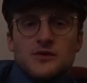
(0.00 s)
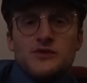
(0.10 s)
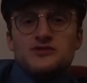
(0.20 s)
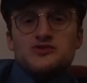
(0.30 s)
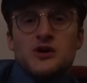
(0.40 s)

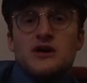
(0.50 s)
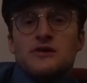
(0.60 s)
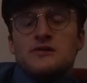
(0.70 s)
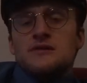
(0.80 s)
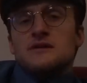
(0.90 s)

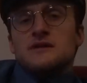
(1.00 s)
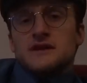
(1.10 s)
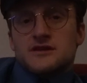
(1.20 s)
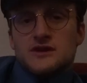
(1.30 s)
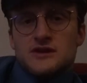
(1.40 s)
Withdrawal
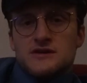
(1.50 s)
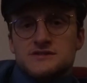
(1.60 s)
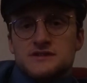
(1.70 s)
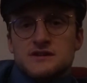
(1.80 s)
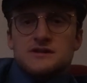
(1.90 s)
can
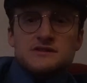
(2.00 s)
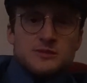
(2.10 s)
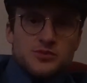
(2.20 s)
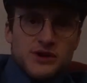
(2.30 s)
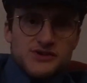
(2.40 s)
cause
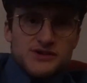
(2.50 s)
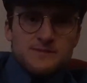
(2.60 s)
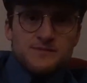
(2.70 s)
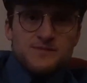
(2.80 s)
depression,